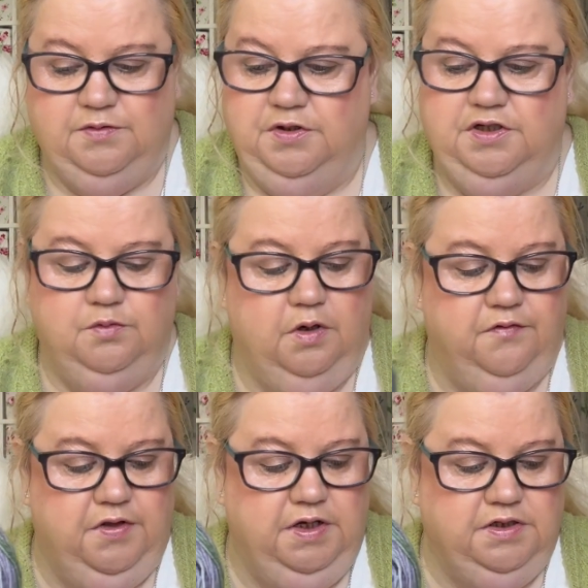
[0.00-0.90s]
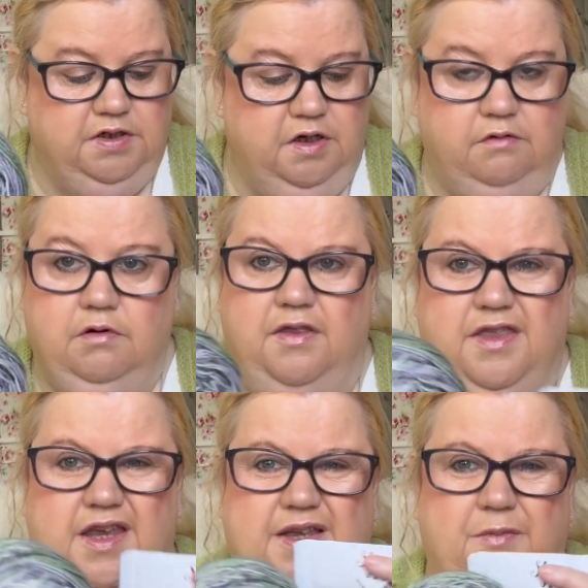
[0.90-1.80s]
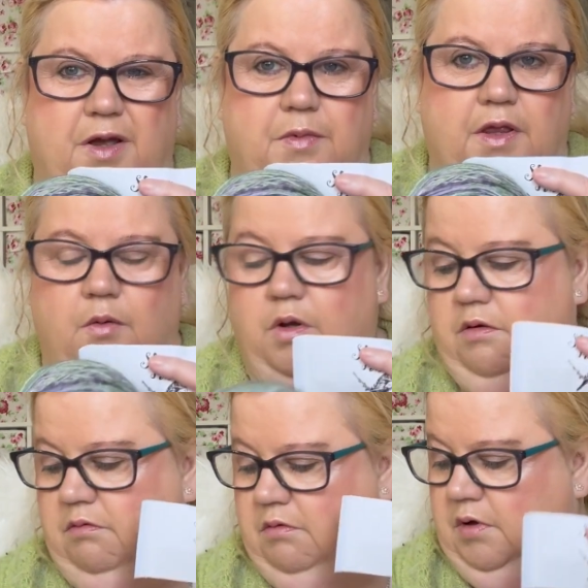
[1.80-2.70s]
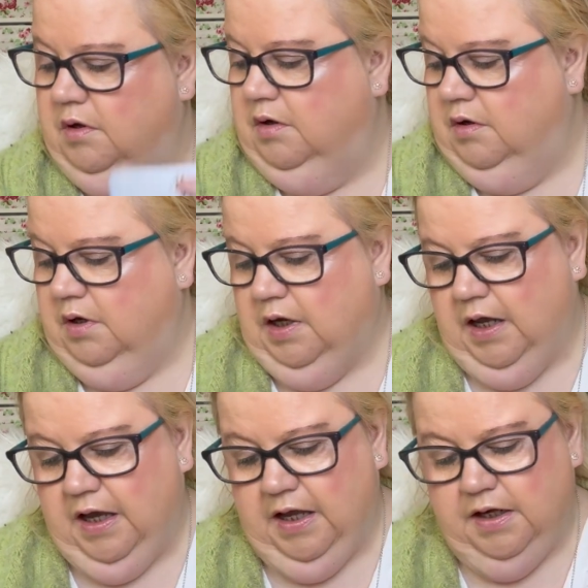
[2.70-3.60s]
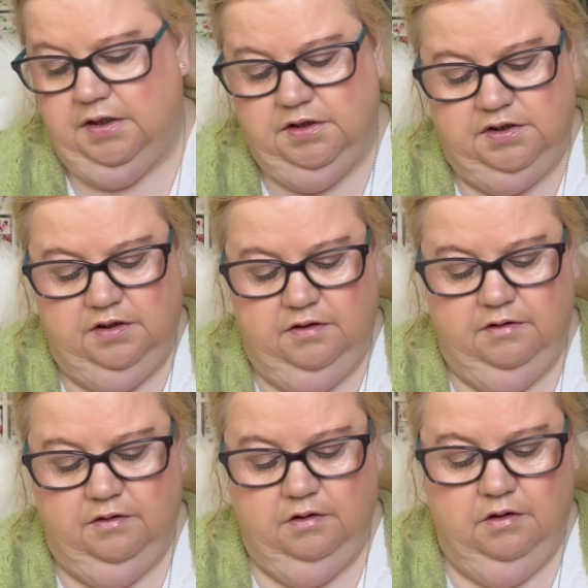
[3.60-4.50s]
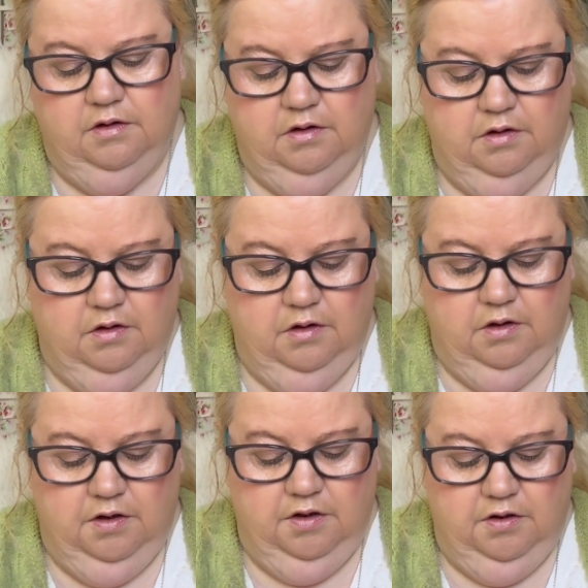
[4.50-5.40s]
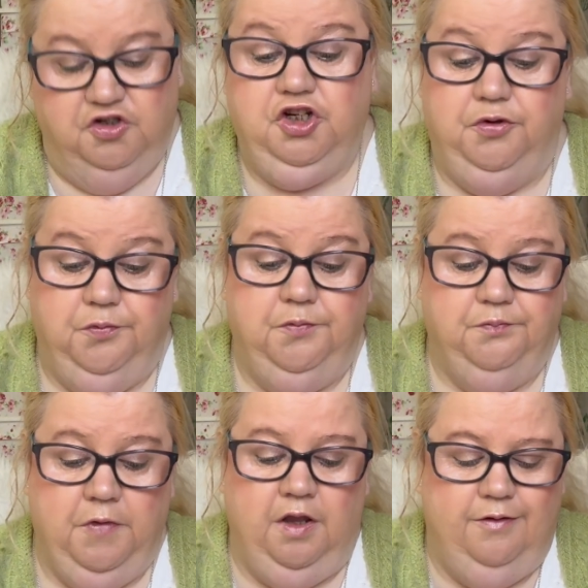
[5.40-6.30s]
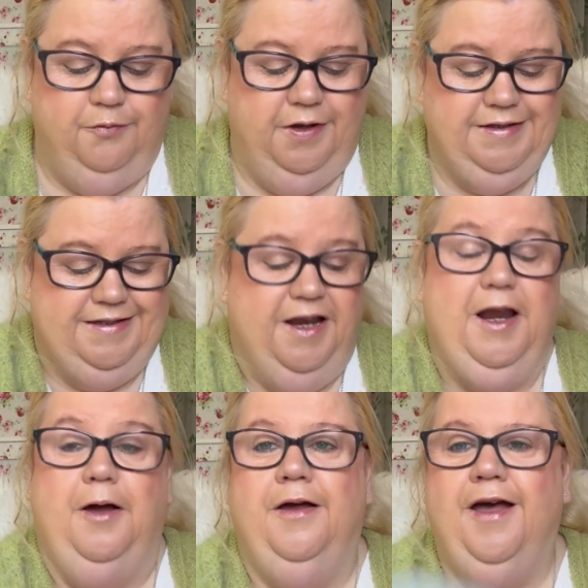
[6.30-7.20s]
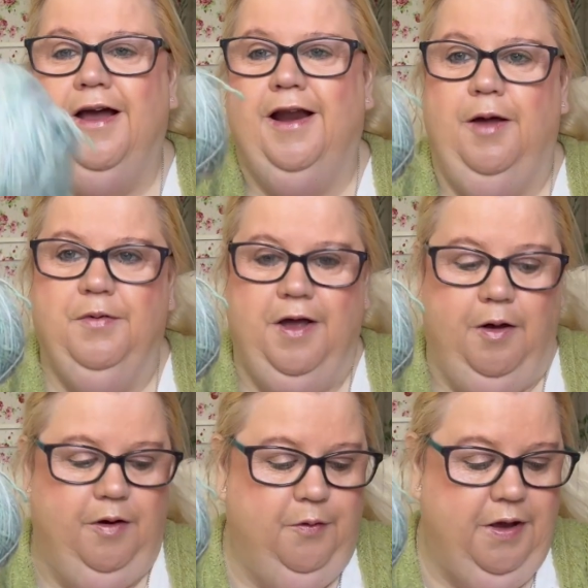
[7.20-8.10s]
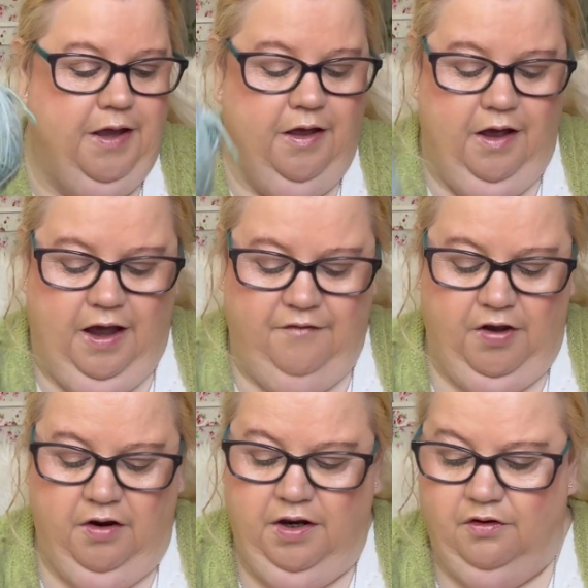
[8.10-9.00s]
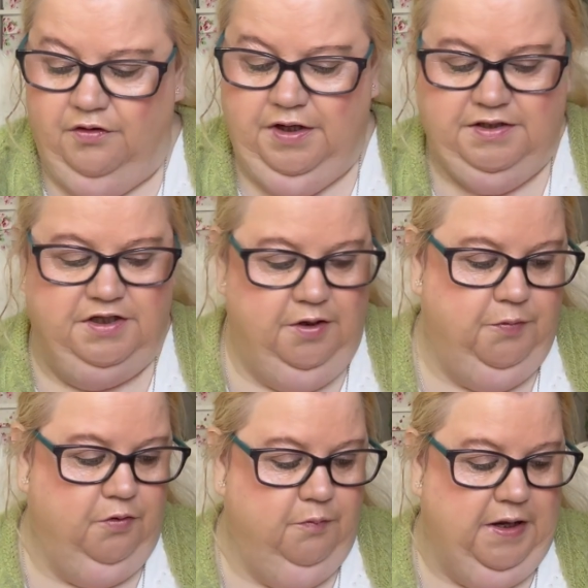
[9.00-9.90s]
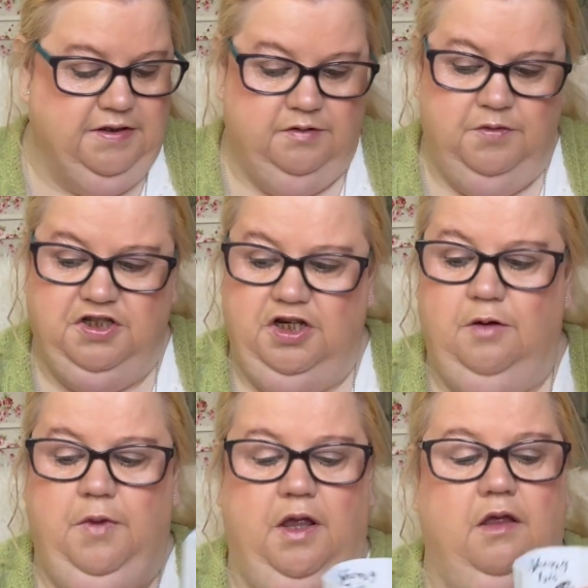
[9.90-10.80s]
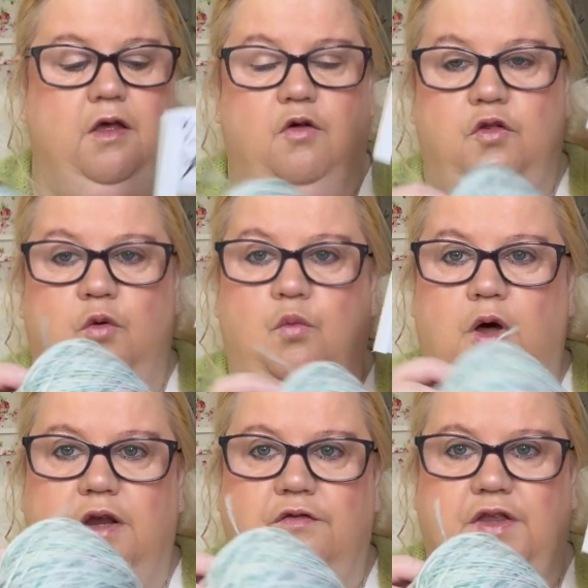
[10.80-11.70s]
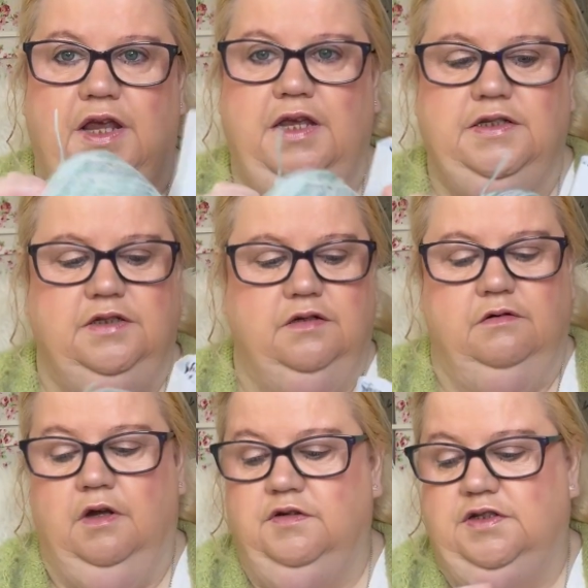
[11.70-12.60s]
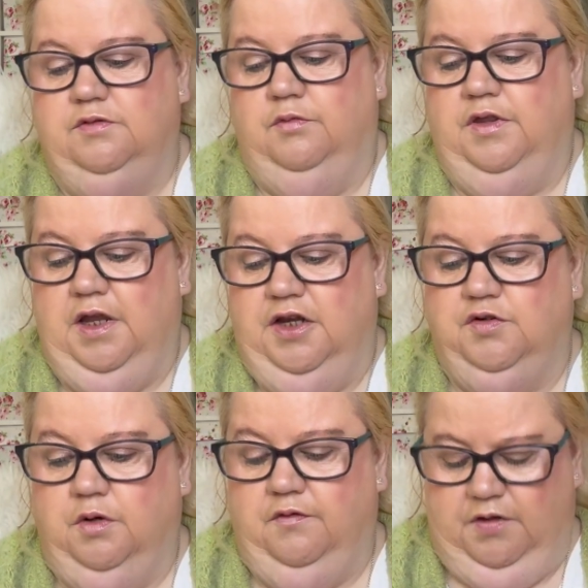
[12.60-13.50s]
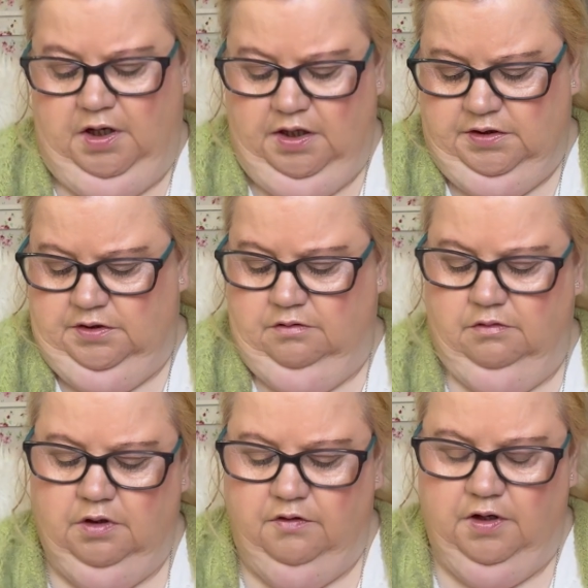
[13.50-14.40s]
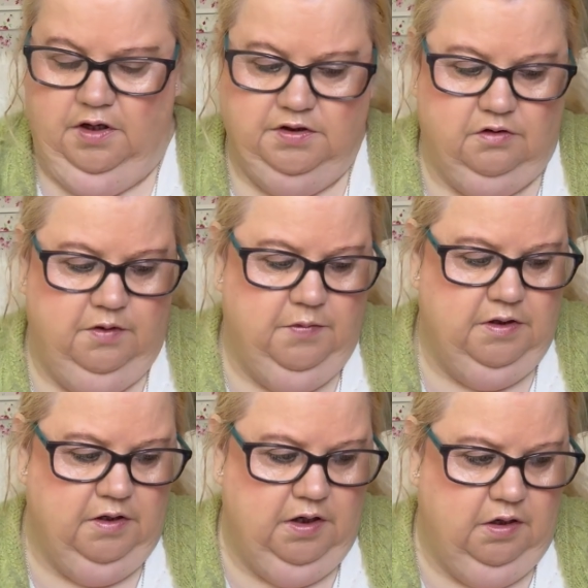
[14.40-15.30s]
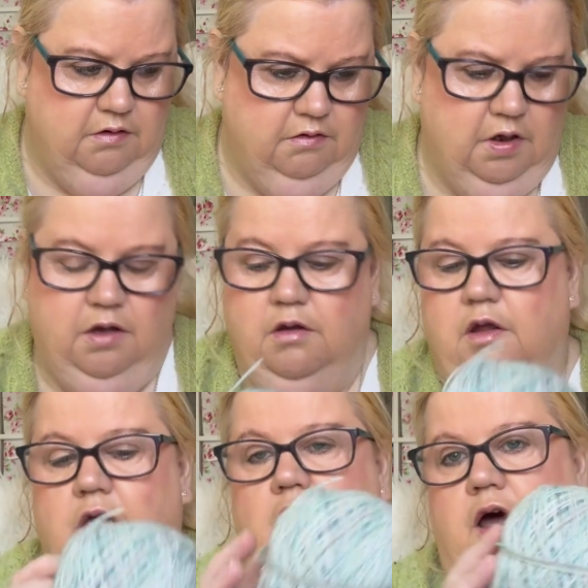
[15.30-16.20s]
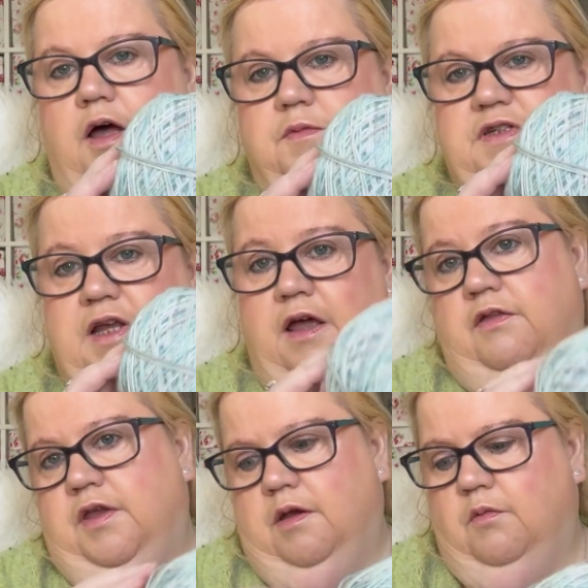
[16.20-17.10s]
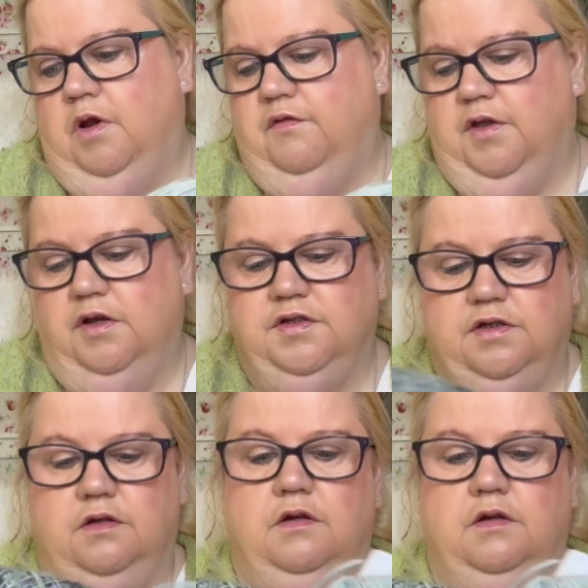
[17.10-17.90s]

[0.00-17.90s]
which is one of these two. I think it might be that one. And June. One's a club colorway. I've only got these 2 ball bands. I'm assuming that one of these goes with each one of these. Don't think it's got a middle in it. No. So yeah, I think one of those,